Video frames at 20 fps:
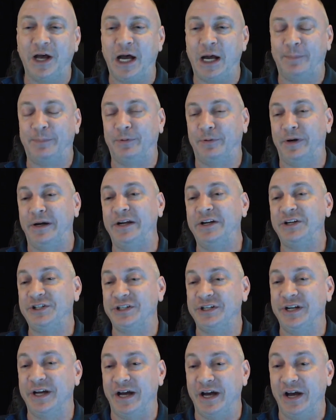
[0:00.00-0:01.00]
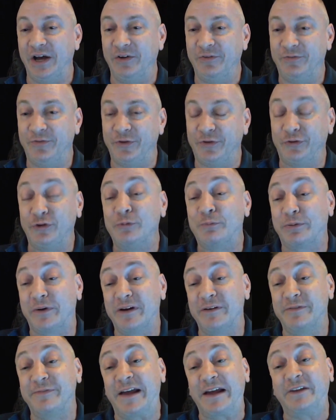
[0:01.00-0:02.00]
operation of the
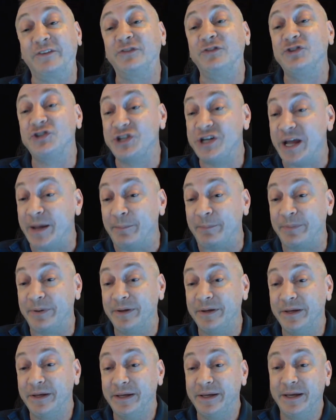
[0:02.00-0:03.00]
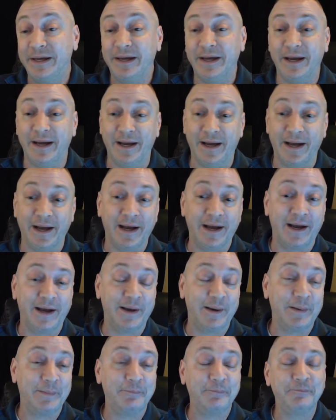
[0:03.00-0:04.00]
Super FX chip.
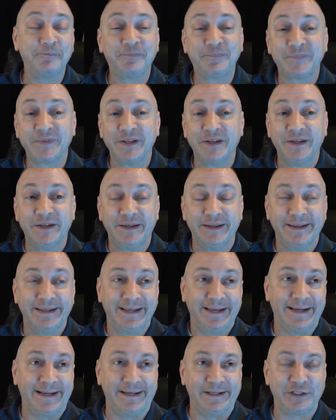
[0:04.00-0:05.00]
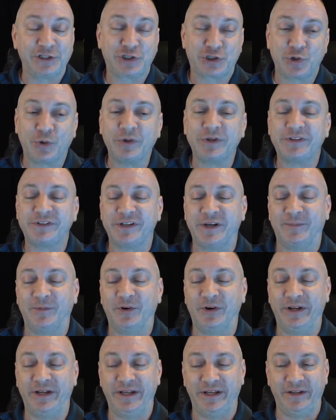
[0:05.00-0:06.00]
A short
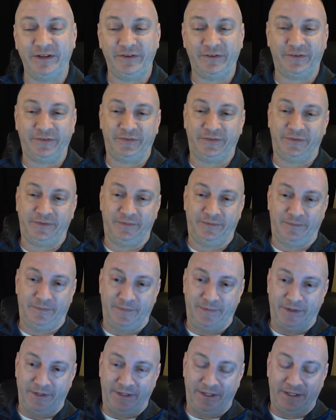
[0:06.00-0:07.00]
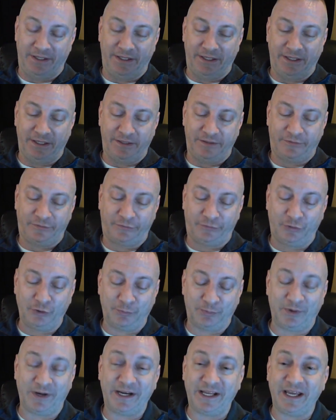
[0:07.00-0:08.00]
summary is the
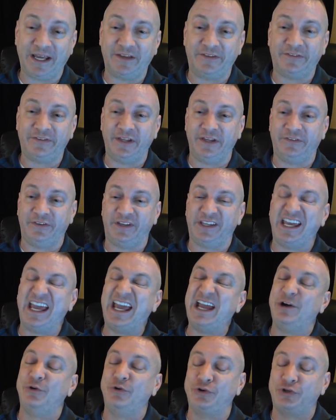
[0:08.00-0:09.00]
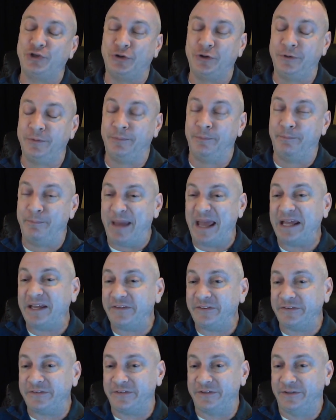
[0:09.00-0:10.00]
Super NES is a
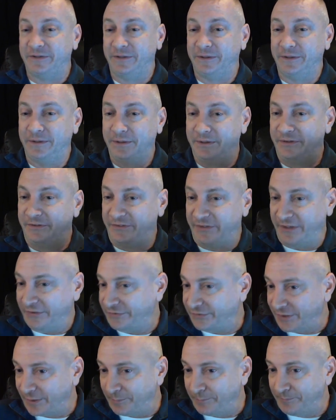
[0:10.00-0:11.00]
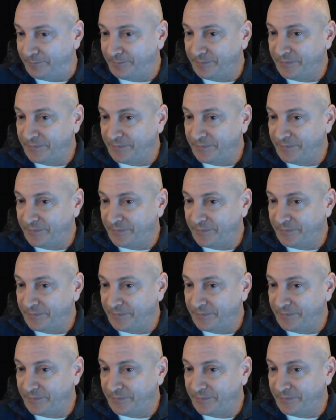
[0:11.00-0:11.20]
character-based system.